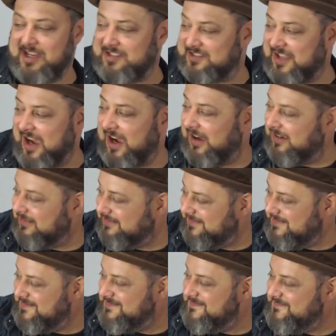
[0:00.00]
style.
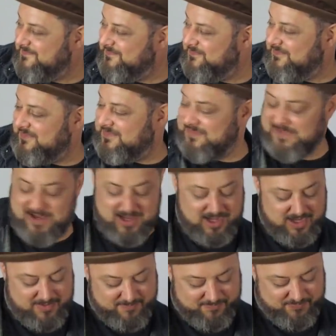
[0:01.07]

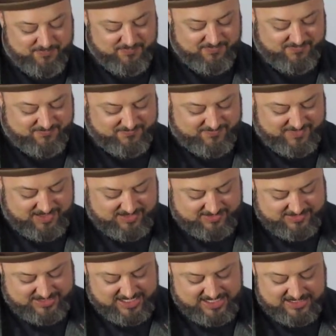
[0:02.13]

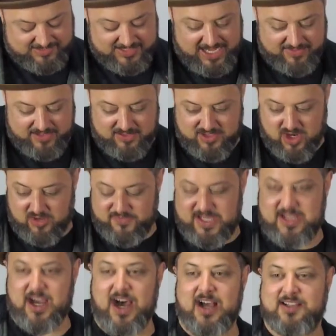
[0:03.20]
And he's got the Dovey
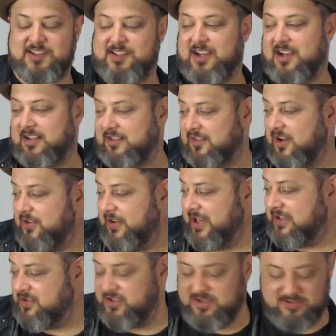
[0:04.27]
Das
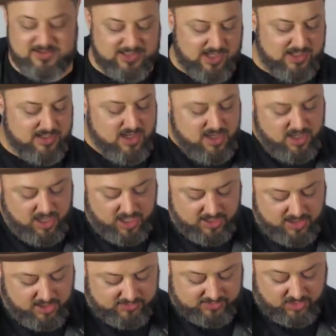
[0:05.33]
glowing shoes on.
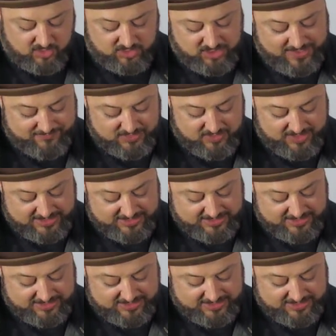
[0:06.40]
No, so you have to go like